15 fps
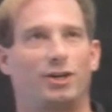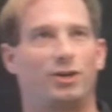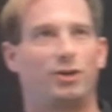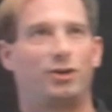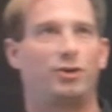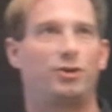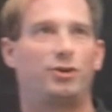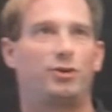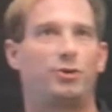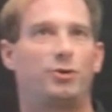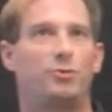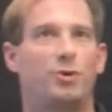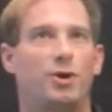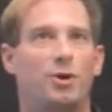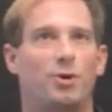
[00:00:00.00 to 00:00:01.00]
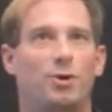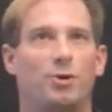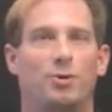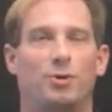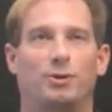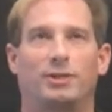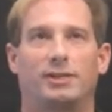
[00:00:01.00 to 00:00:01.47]
you
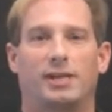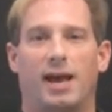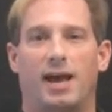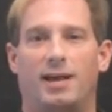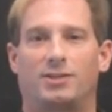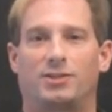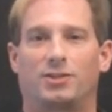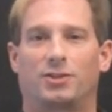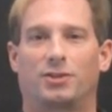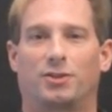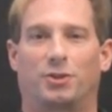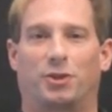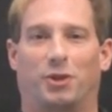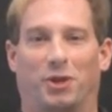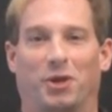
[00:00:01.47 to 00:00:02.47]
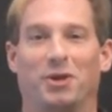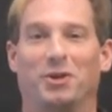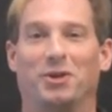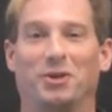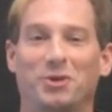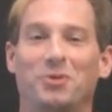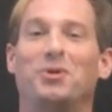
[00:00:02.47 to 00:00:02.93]
know to ask
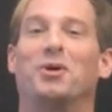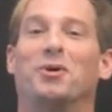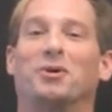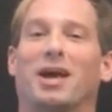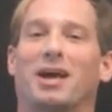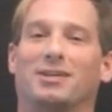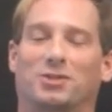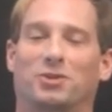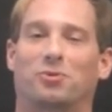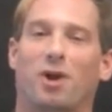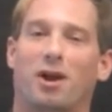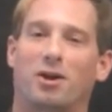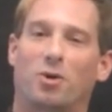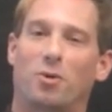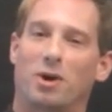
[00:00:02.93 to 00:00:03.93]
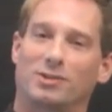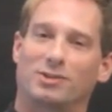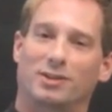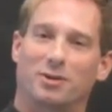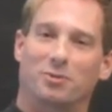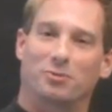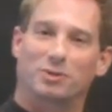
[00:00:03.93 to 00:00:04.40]
you know to ask the right
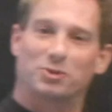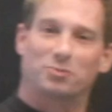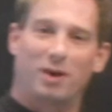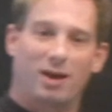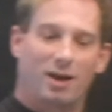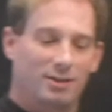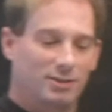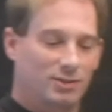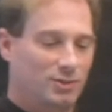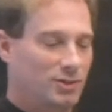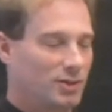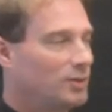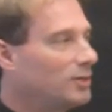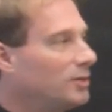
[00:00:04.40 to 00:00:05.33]
question in response,